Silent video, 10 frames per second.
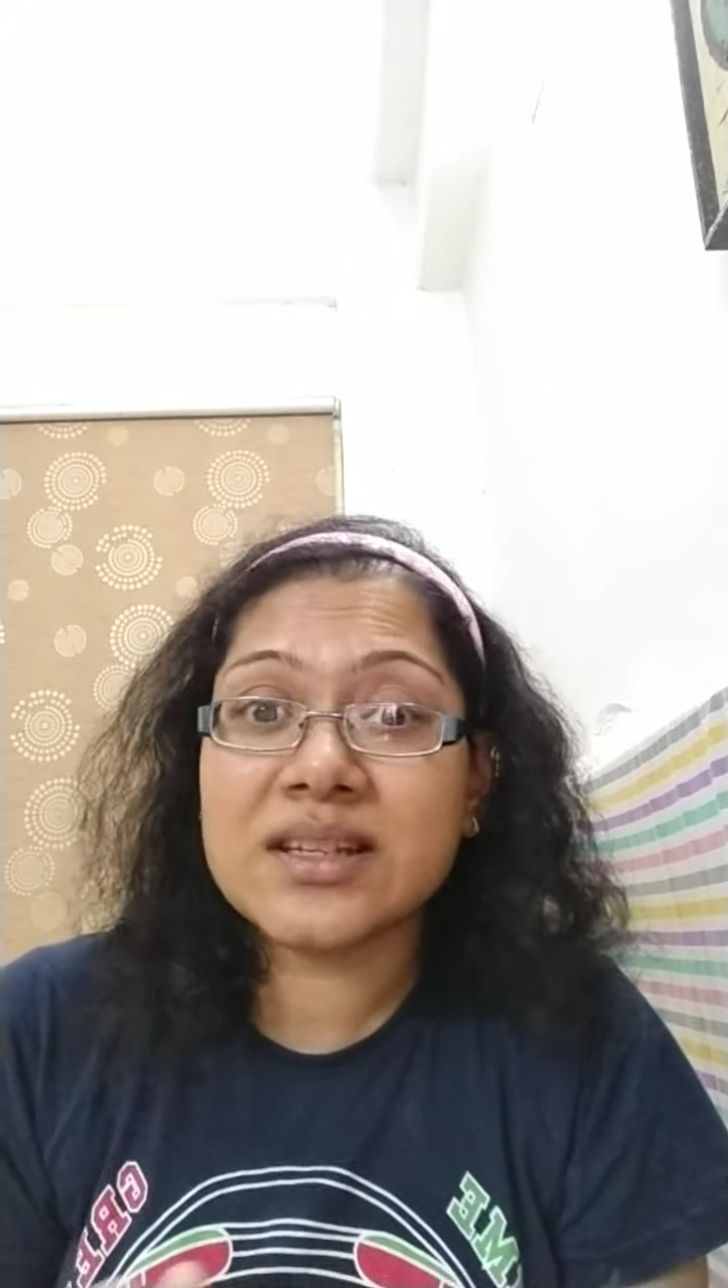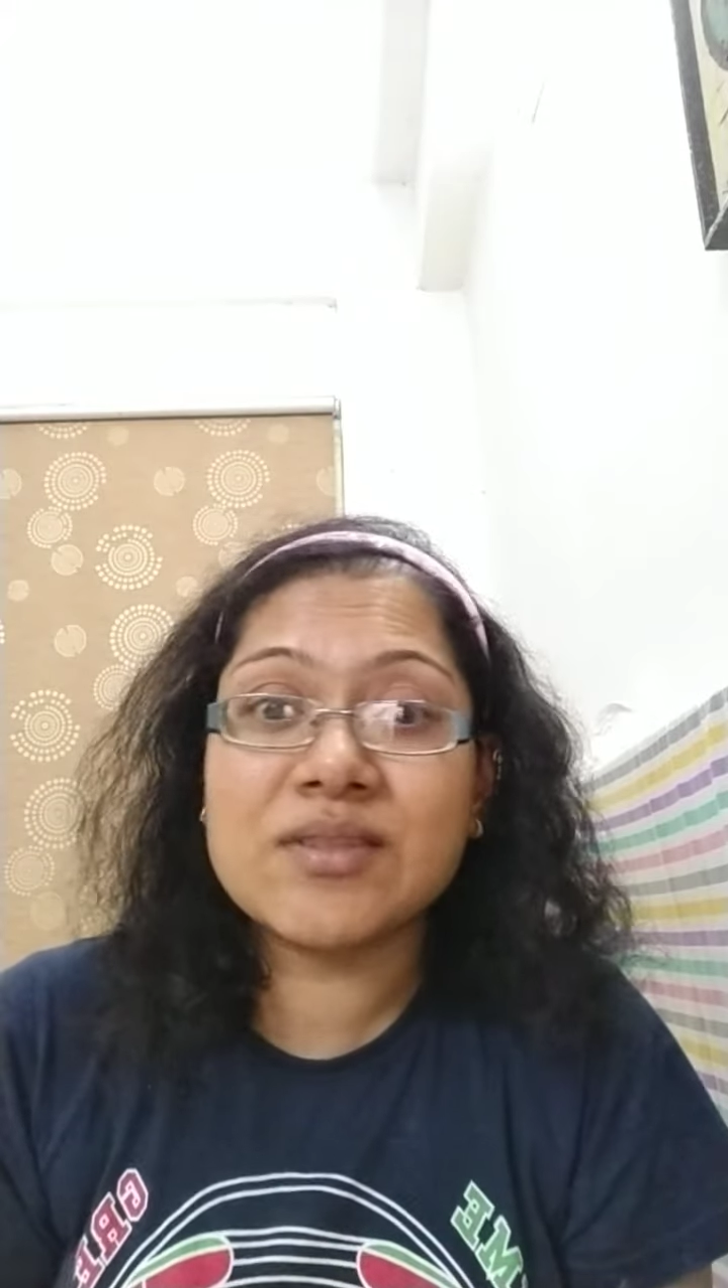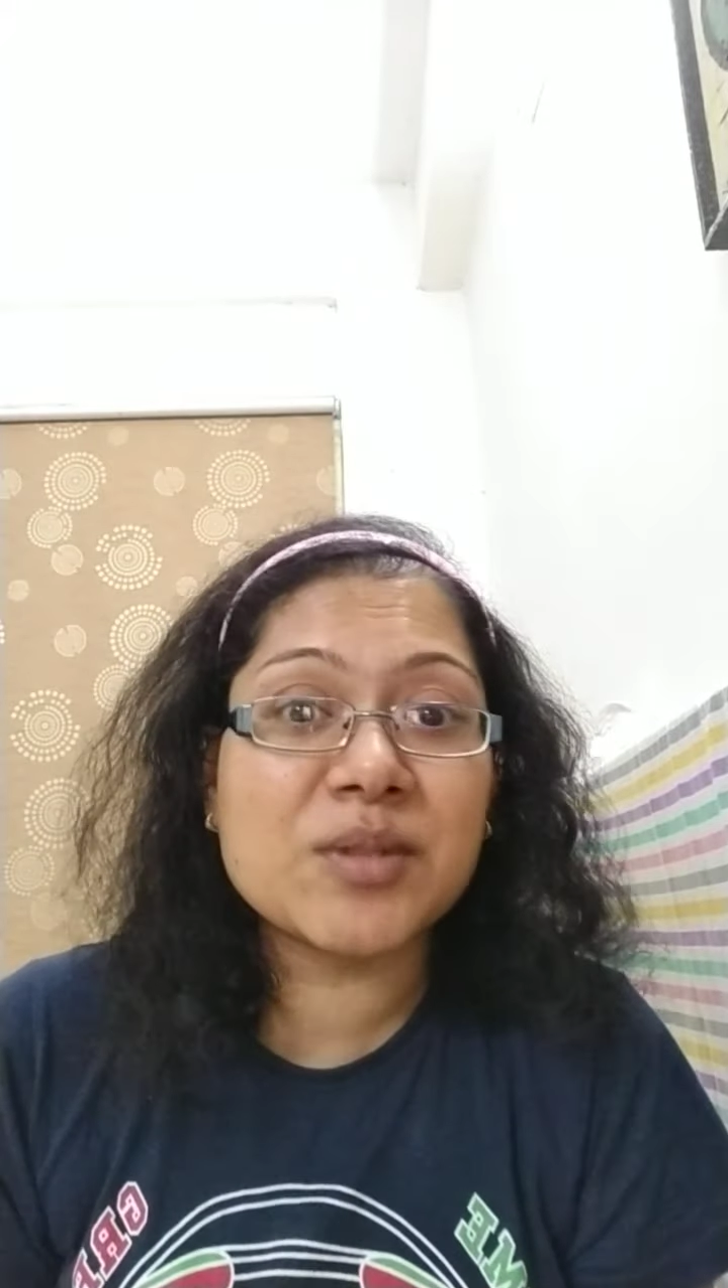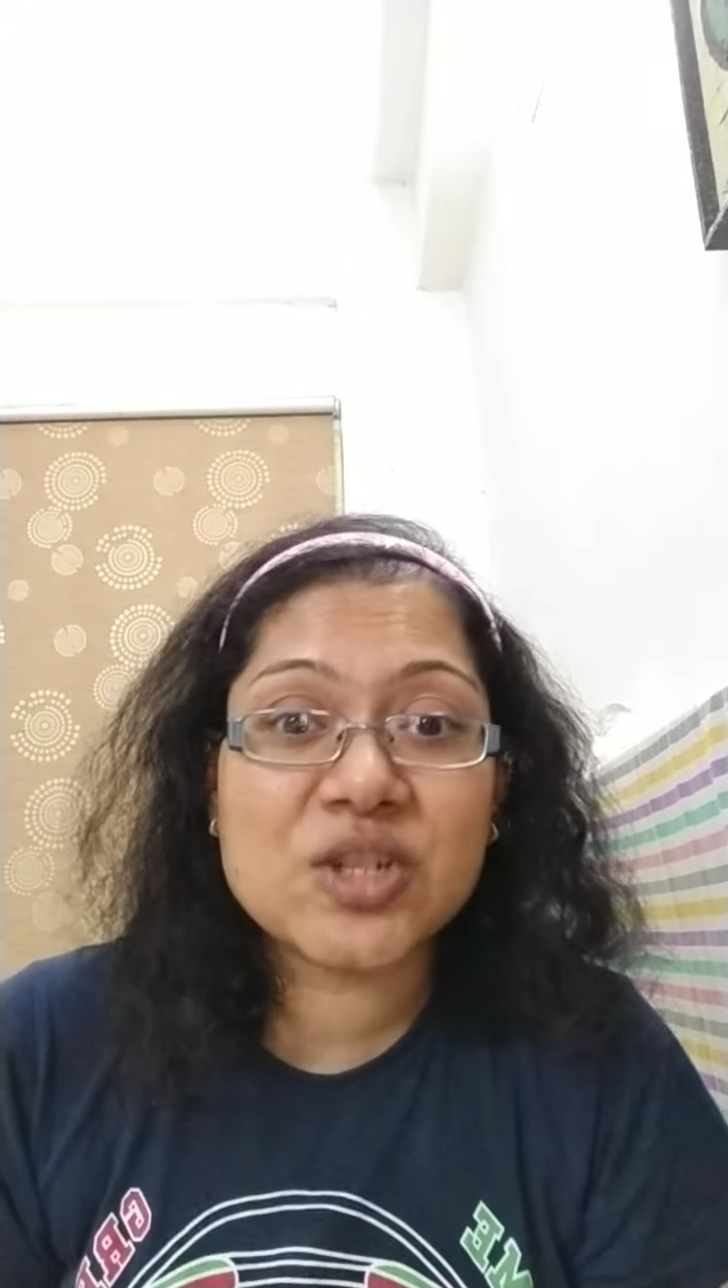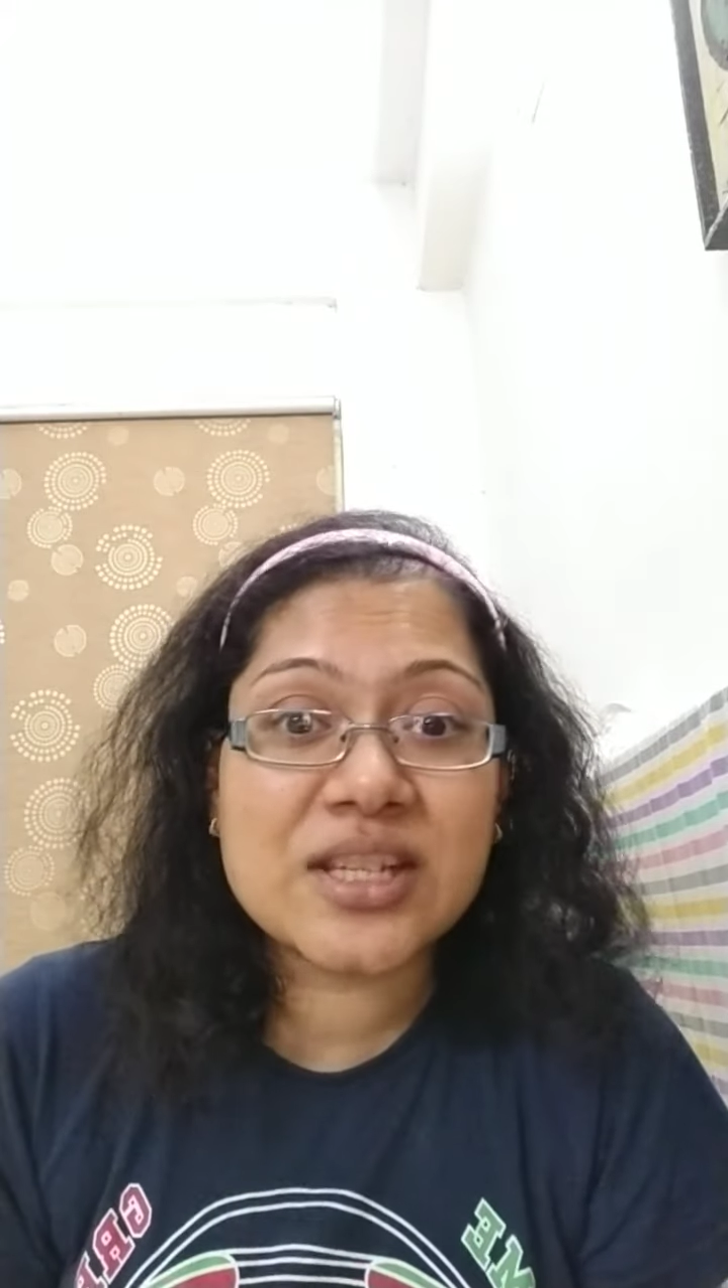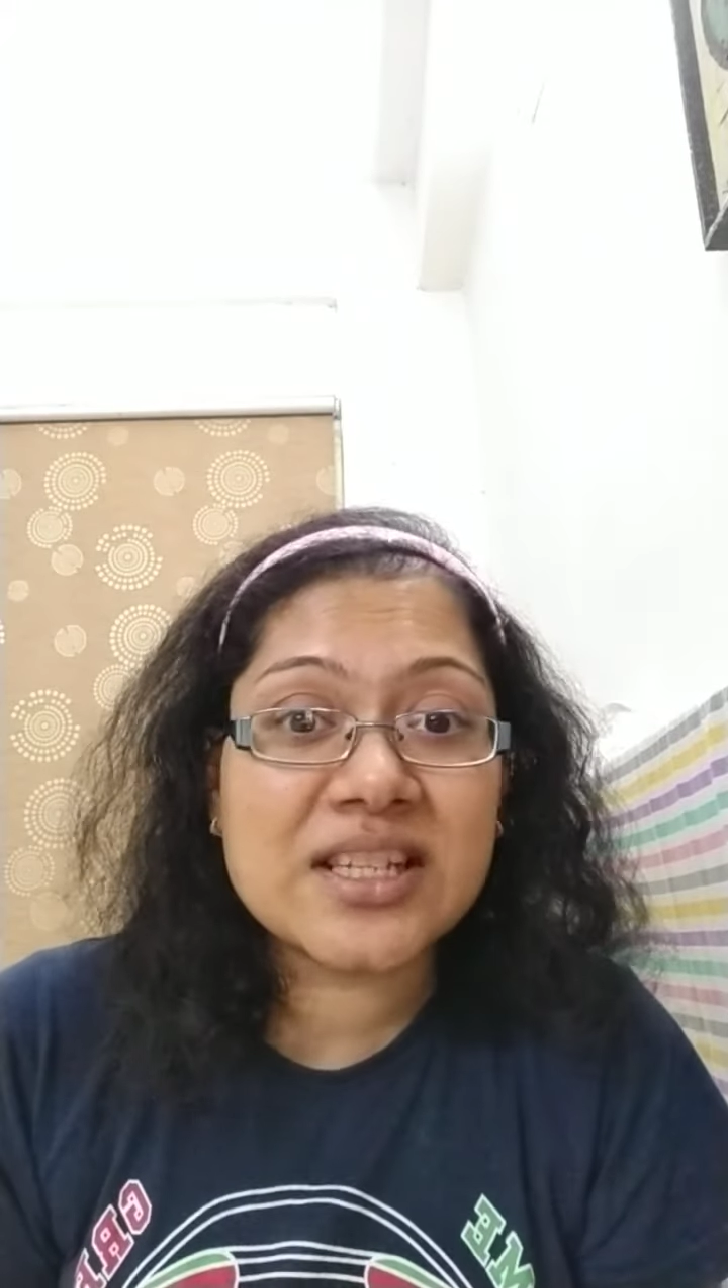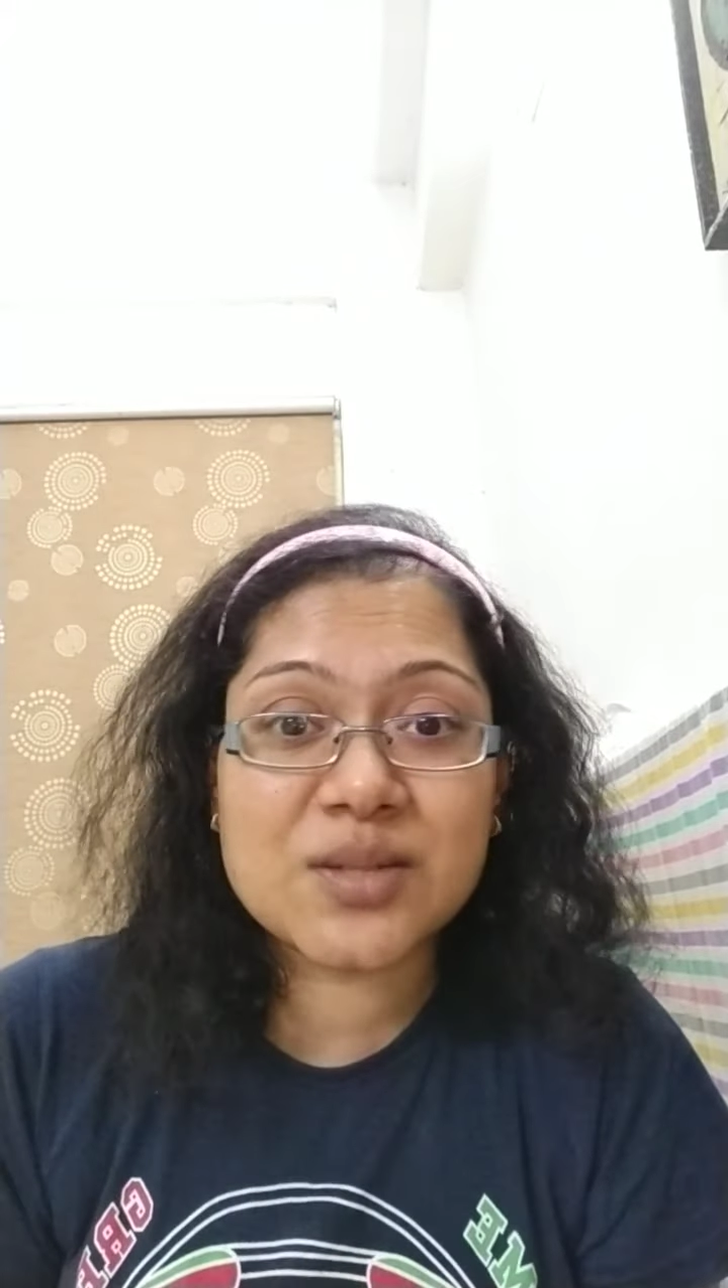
even machines,